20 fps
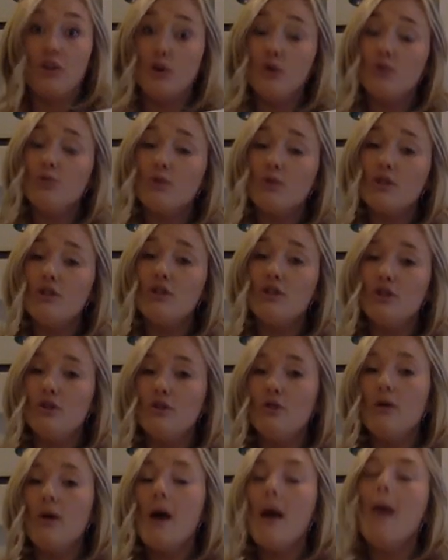Those were the
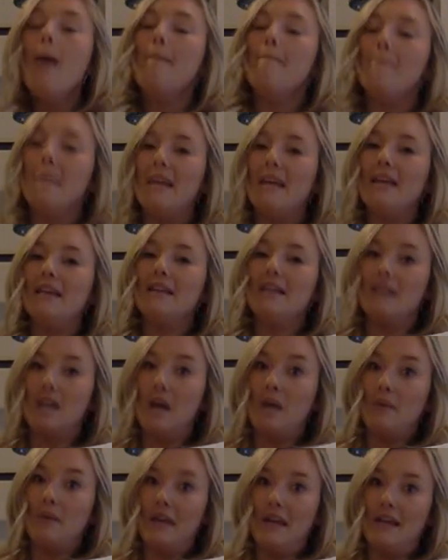two making the
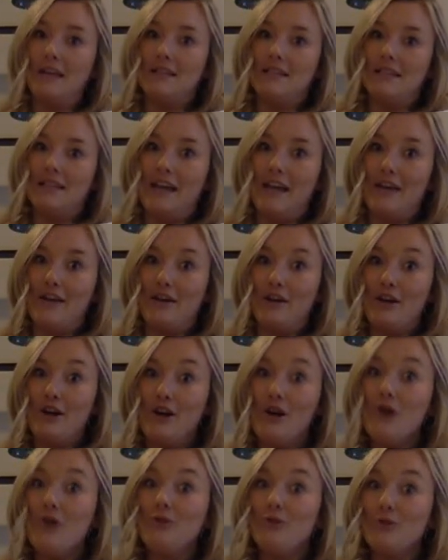cupcakes together.
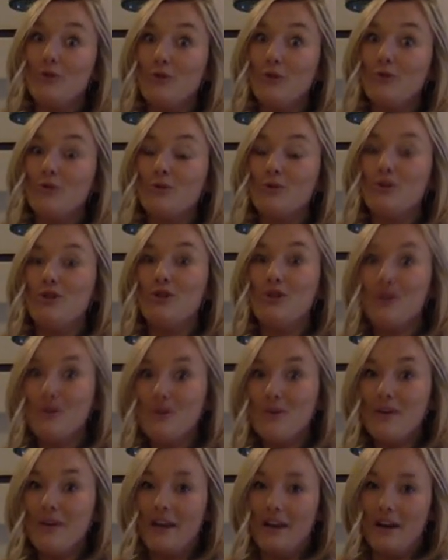So those were
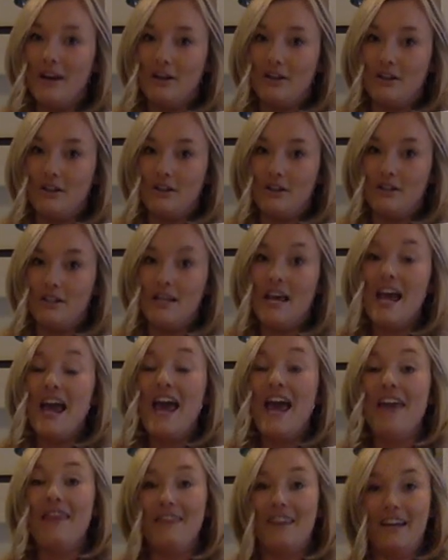two characters.
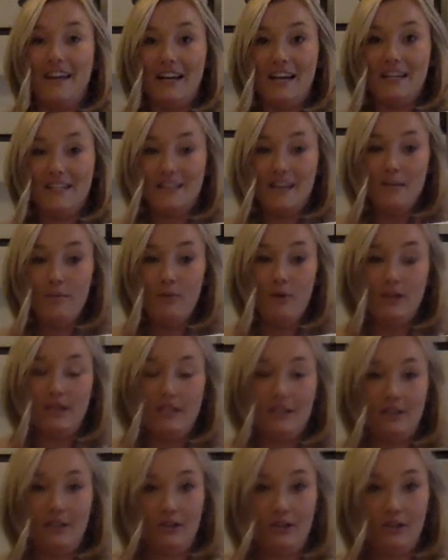And like I said, boys
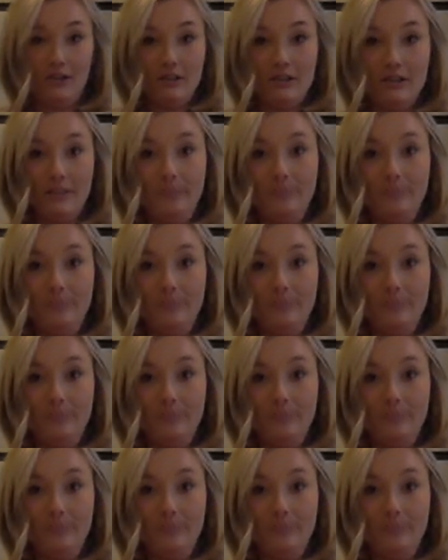and girls,